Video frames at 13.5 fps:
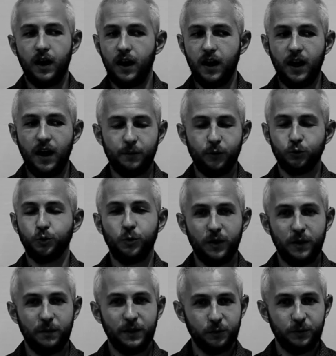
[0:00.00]
I'm not doing what I'm
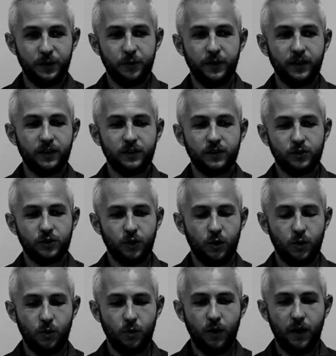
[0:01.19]
meant to be doing.
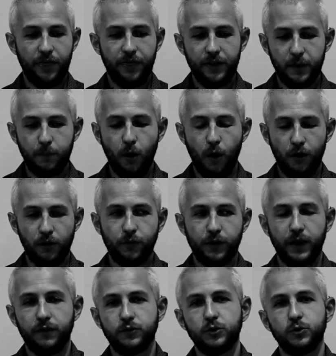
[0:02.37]
So I think part of what I
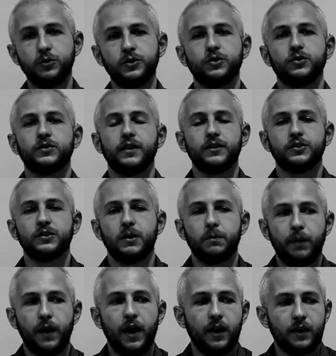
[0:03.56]
have to do is just take a step
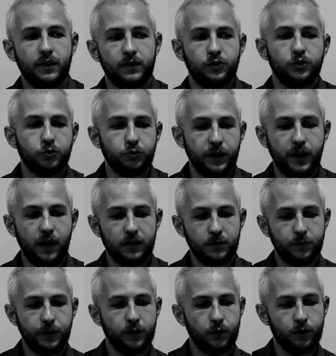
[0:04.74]
back and just
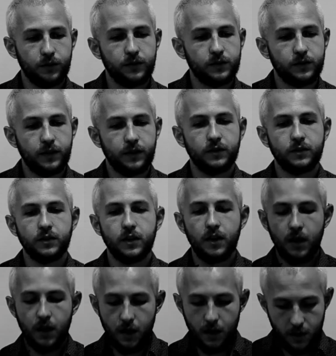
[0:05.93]
recalibrate a lot of these things.
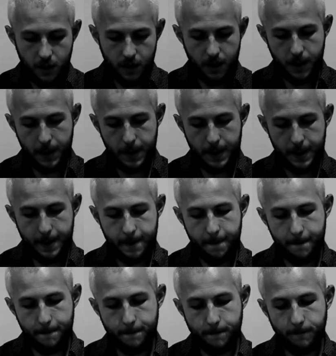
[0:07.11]

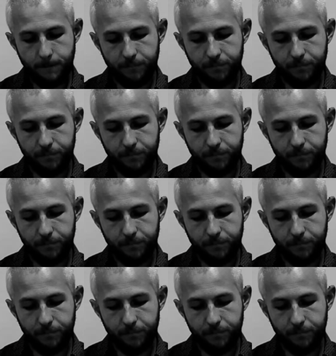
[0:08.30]
Now,